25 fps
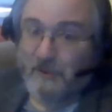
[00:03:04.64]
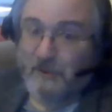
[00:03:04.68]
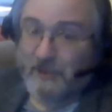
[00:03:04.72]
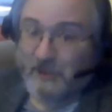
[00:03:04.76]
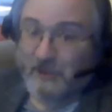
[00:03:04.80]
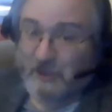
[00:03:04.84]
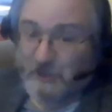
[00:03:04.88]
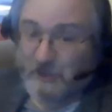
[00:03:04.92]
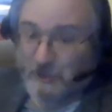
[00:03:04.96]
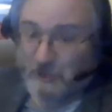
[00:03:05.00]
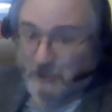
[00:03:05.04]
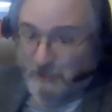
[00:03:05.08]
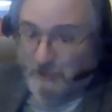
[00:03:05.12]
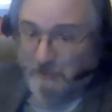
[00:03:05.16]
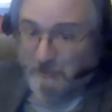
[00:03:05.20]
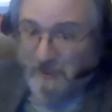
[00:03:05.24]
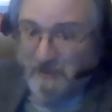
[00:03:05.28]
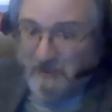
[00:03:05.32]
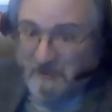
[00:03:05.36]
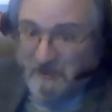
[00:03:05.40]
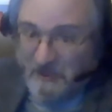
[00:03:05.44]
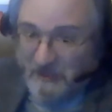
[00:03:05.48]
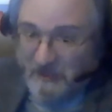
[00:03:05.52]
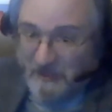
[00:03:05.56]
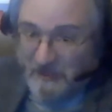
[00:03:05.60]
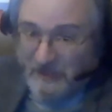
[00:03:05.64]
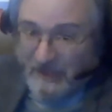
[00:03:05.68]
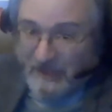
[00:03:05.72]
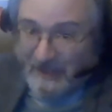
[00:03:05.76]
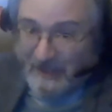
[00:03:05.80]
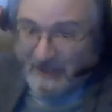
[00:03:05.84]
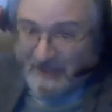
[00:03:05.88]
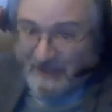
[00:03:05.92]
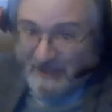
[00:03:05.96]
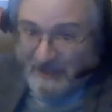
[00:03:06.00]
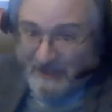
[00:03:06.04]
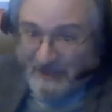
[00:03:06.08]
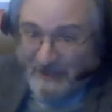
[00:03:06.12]
than they should be for those
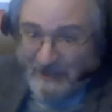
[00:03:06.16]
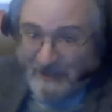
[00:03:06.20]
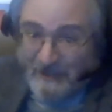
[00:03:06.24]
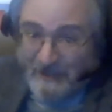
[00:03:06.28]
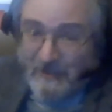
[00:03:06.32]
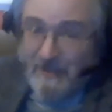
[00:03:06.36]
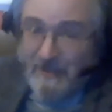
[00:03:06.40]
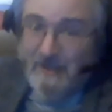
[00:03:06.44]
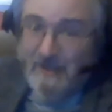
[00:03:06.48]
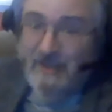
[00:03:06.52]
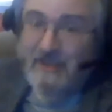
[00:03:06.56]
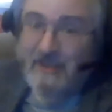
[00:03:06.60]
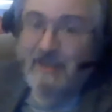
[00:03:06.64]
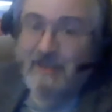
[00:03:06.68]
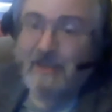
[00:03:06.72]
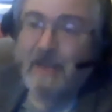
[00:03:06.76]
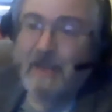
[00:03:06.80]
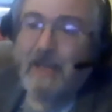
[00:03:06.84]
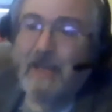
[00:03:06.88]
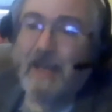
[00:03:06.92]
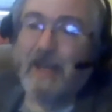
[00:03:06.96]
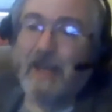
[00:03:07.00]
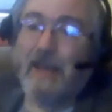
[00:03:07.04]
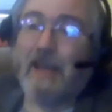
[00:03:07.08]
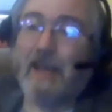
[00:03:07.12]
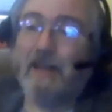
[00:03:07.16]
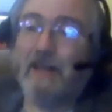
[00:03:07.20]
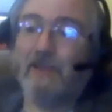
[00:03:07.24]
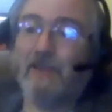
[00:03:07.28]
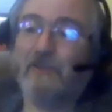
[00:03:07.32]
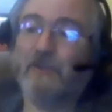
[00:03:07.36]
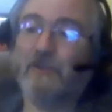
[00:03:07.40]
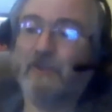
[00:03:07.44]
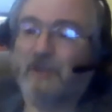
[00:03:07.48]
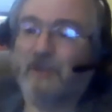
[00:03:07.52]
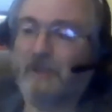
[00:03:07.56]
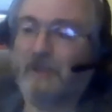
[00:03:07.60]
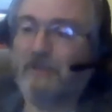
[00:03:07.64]
latitudes. And
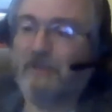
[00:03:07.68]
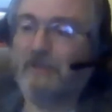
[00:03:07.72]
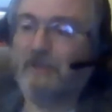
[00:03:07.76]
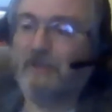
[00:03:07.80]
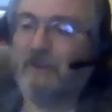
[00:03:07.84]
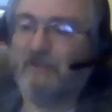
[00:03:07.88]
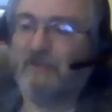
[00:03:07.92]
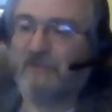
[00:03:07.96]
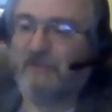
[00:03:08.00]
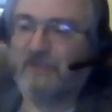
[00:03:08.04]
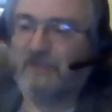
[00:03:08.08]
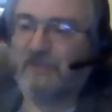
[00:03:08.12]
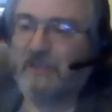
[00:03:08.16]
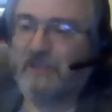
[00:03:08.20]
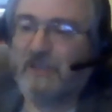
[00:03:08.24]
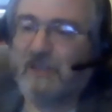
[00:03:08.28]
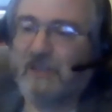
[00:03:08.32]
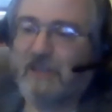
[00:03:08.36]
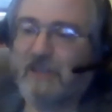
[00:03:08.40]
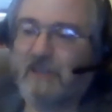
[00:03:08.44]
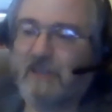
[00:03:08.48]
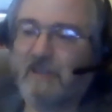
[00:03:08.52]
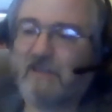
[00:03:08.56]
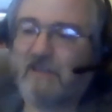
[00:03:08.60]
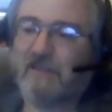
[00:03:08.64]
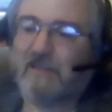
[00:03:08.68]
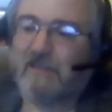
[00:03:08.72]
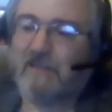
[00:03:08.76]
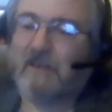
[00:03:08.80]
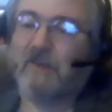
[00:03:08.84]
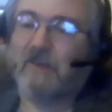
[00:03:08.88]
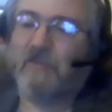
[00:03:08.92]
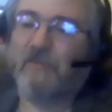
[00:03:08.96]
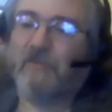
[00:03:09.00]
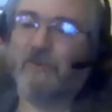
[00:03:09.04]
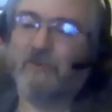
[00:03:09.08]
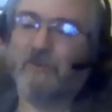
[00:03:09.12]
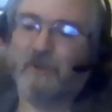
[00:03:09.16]
so it gives off its heat. It's
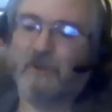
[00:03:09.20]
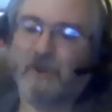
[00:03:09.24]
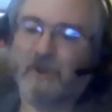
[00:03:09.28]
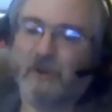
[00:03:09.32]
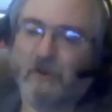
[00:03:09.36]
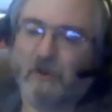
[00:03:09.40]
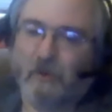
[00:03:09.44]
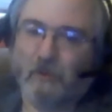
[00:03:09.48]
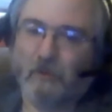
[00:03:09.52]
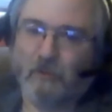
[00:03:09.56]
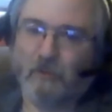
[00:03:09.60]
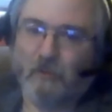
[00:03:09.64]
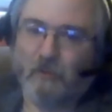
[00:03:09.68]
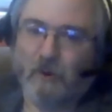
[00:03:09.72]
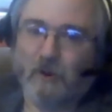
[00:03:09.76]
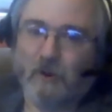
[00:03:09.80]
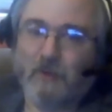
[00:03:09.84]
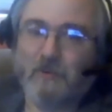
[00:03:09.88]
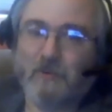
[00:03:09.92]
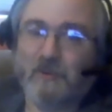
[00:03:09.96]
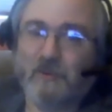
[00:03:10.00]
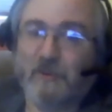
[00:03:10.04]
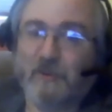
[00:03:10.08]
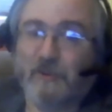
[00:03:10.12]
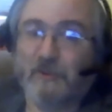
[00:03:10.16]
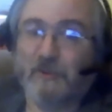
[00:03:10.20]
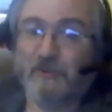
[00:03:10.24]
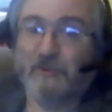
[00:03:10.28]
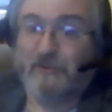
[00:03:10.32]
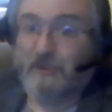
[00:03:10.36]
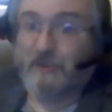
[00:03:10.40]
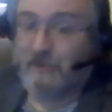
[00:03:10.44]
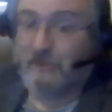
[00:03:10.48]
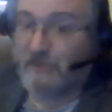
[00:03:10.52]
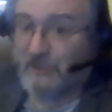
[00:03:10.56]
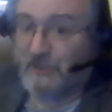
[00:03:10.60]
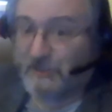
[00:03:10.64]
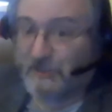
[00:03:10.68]
now very cold water. It's also
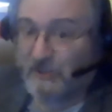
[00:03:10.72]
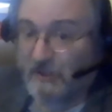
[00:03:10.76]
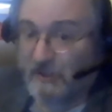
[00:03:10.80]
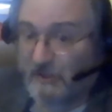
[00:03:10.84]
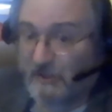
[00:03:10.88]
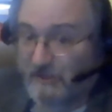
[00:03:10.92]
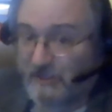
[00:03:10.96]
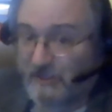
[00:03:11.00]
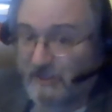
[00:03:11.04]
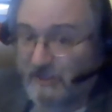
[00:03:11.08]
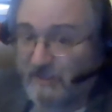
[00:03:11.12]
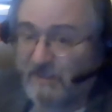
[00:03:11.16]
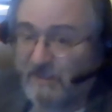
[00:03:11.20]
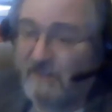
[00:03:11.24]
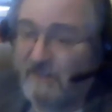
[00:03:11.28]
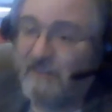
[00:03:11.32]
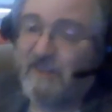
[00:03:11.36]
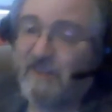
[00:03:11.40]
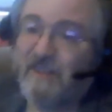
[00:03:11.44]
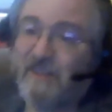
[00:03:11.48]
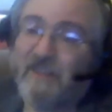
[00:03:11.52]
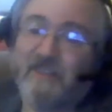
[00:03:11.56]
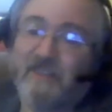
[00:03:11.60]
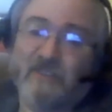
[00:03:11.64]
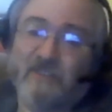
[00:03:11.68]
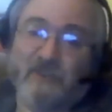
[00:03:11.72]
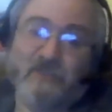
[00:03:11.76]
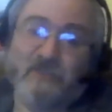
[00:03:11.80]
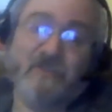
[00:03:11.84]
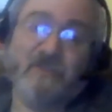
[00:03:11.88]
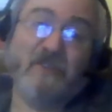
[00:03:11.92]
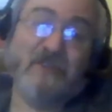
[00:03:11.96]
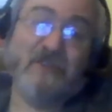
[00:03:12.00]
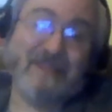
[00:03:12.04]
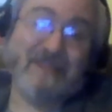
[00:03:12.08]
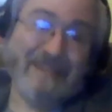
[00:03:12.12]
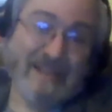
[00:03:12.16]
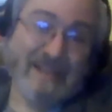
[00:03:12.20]
very salty, so it's
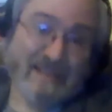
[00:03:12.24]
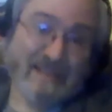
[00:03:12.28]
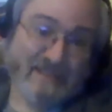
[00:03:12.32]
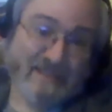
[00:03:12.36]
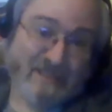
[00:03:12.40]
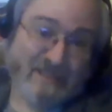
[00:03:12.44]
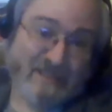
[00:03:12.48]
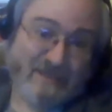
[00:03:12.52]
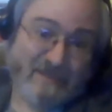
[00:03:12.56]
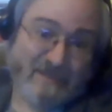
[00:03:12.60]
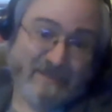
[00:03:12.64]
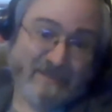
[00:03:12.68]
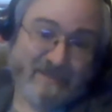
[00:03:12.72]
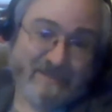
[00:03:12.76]
very dense.